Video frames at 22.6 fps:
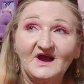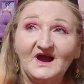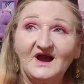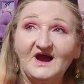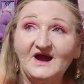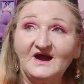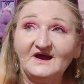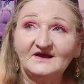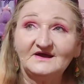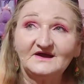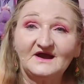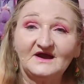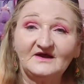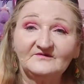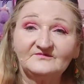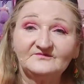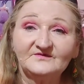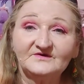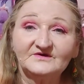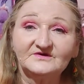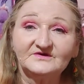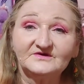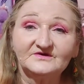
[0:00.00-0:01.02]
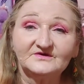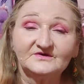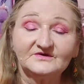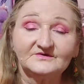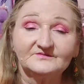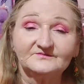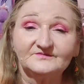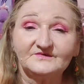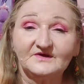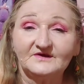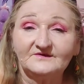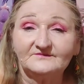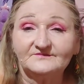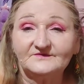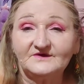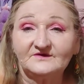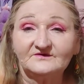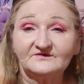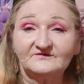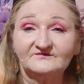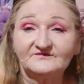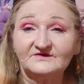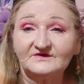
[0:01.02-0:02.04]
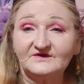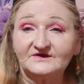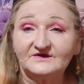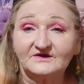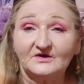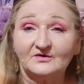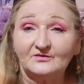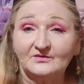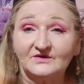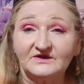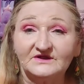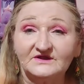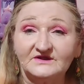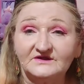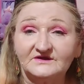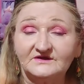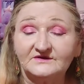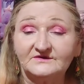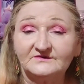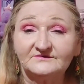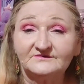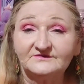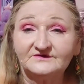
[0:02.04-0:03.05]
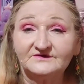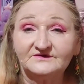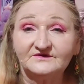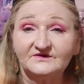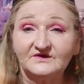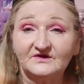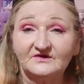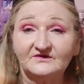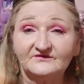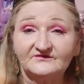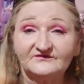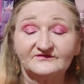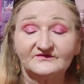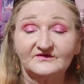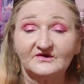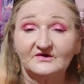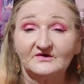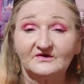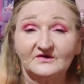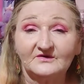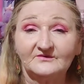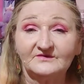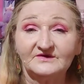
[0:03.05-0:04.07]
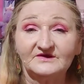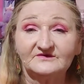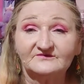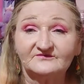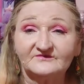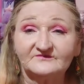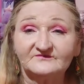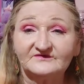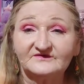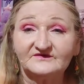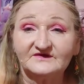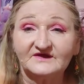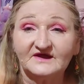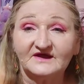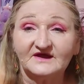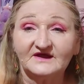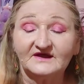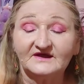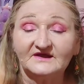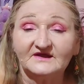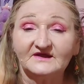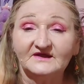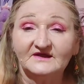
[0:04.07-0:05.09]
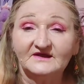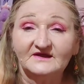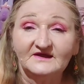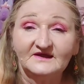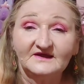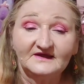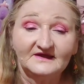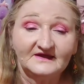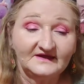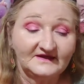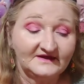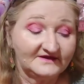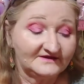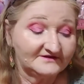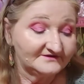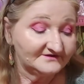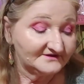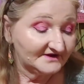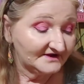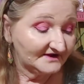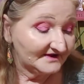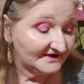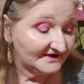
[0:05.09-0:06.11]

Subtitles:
I figure I'll give you like a week, you know, so a week from today, and